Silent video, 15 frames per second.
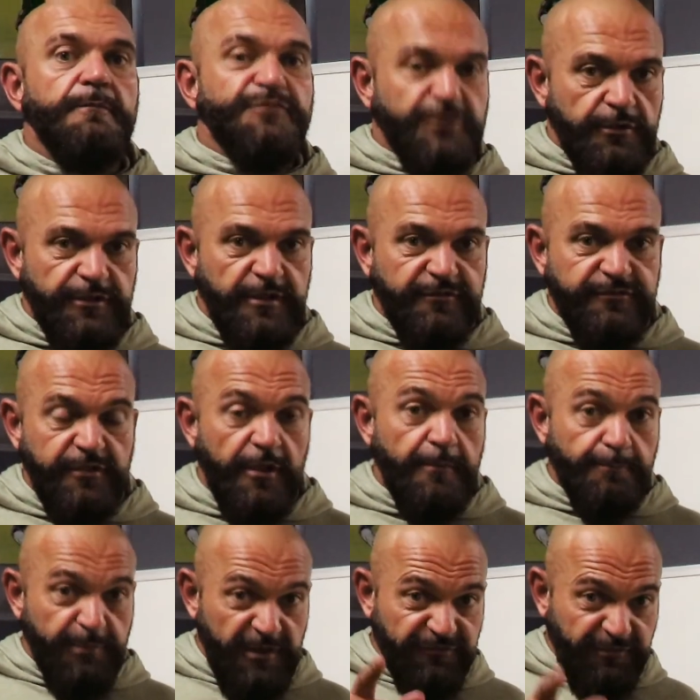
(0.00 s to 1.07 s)
Till next
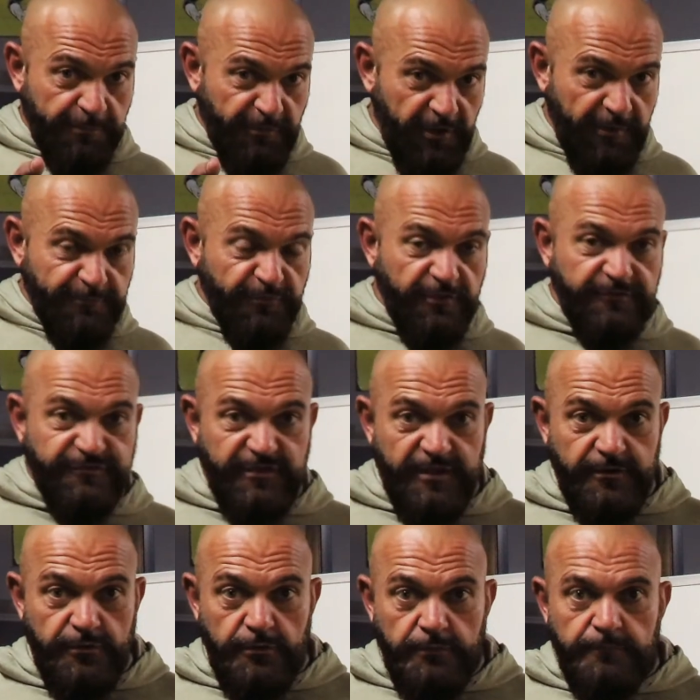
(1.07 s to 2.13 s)
time, please subscribe to our
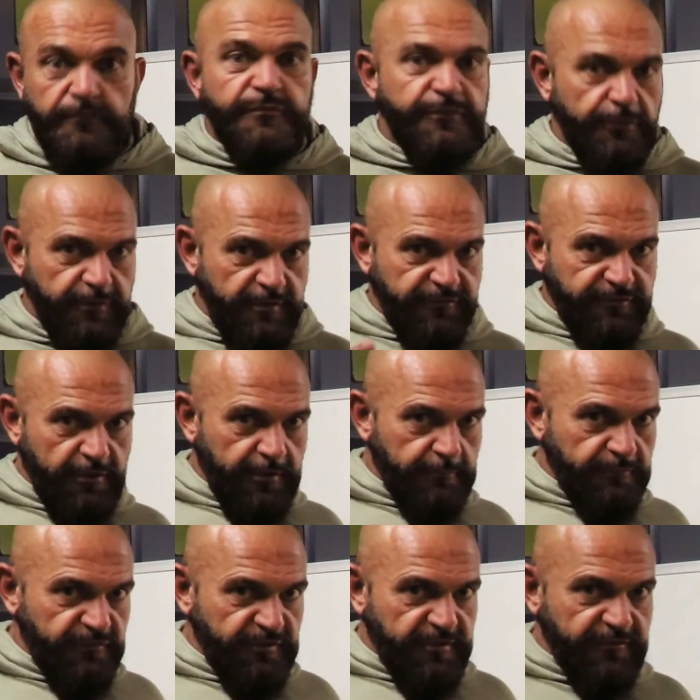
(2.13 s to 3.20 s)
channel. Till next
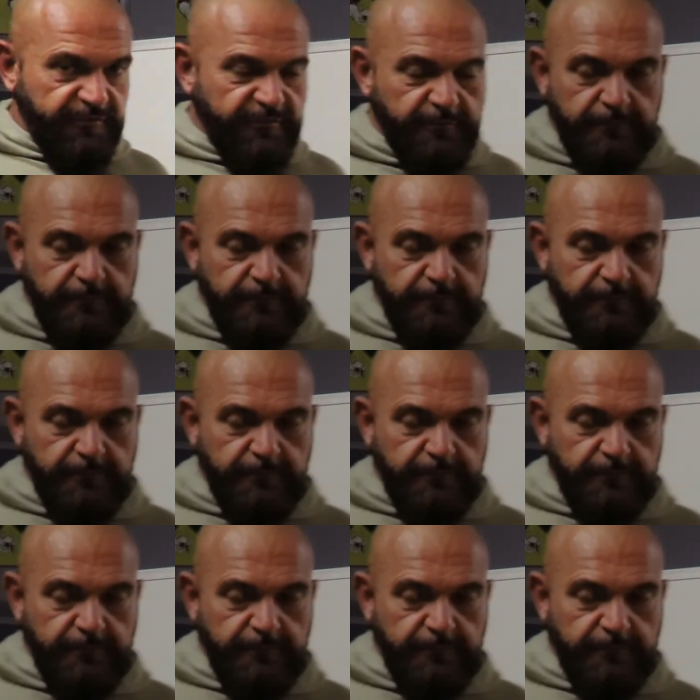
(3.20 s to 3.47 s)
time, cheers.